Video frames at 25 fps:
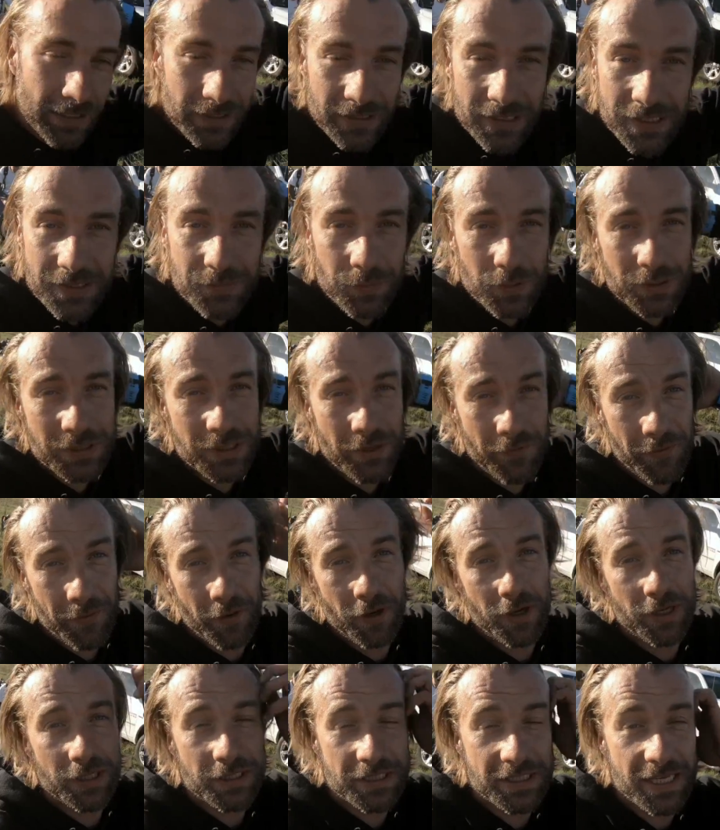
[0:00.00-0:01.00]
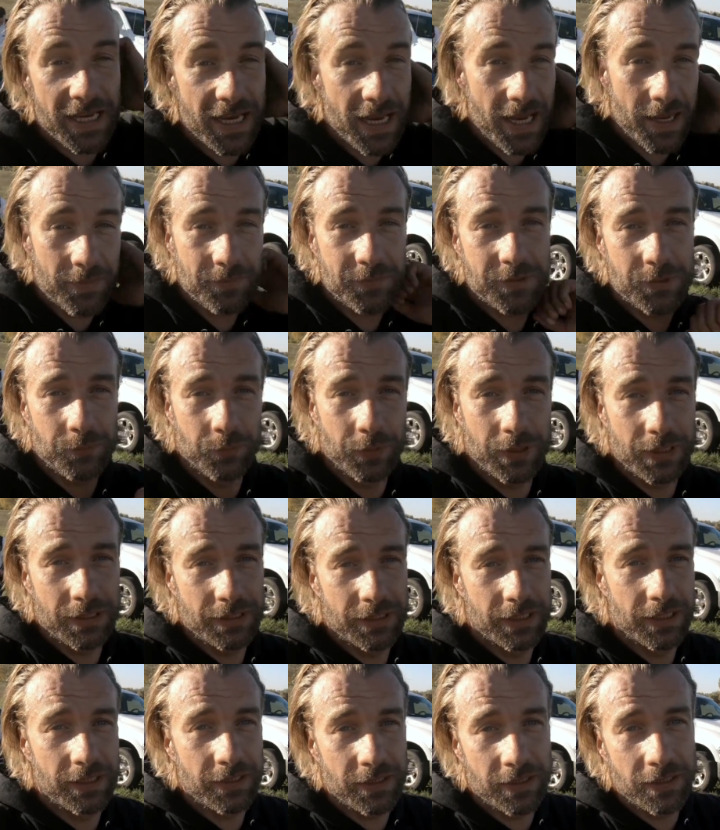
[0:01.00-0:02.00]
This was the third attempt
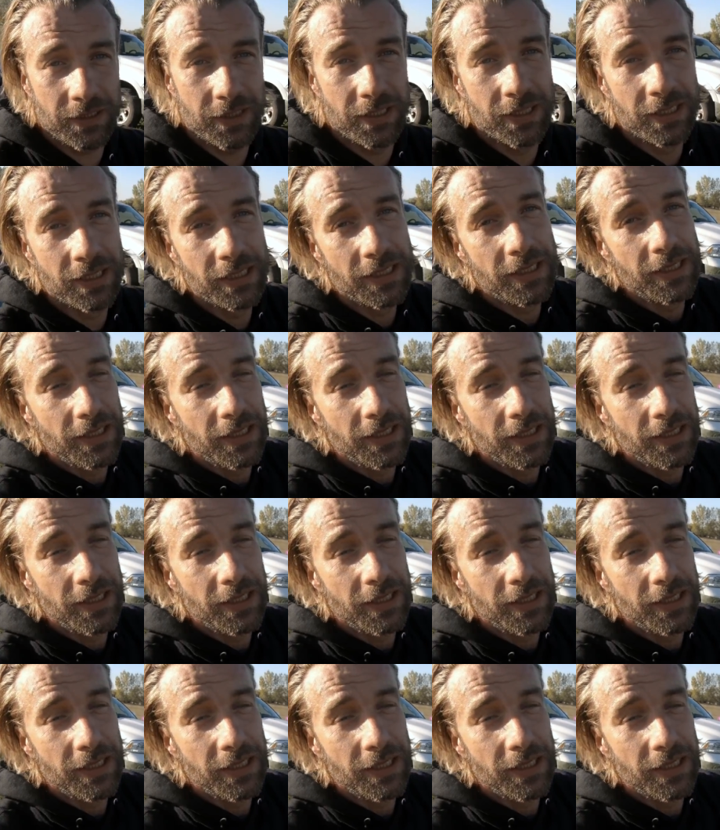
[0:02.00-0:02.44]
with the